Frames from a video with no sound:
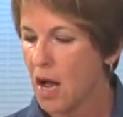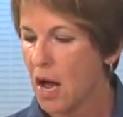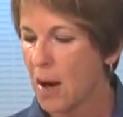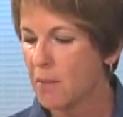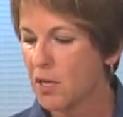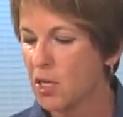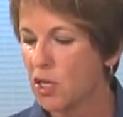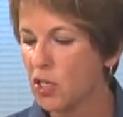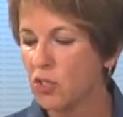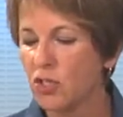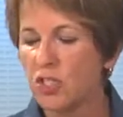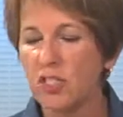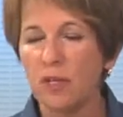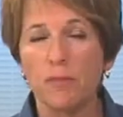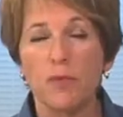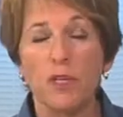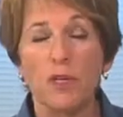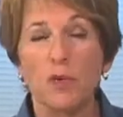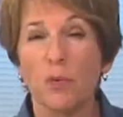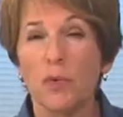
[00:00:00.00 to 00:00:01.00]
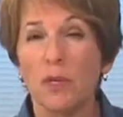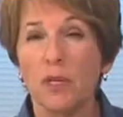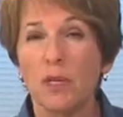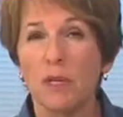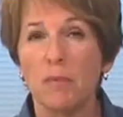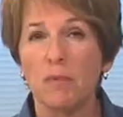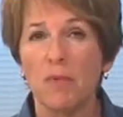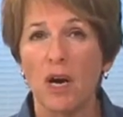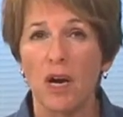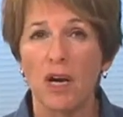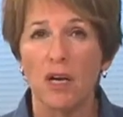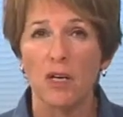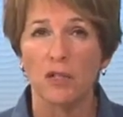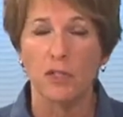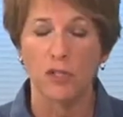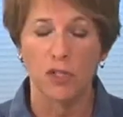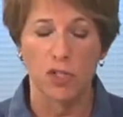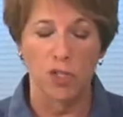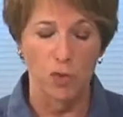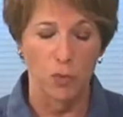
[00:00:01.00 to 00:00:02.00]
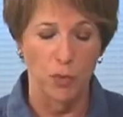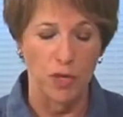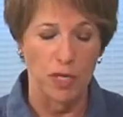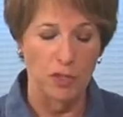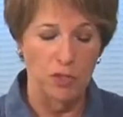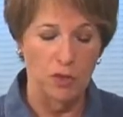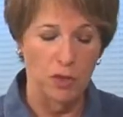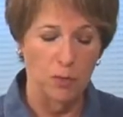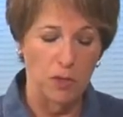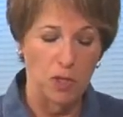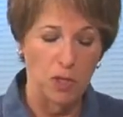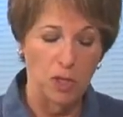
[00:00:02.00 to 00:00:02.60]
I'm going to use something really mild and sweet. So I'm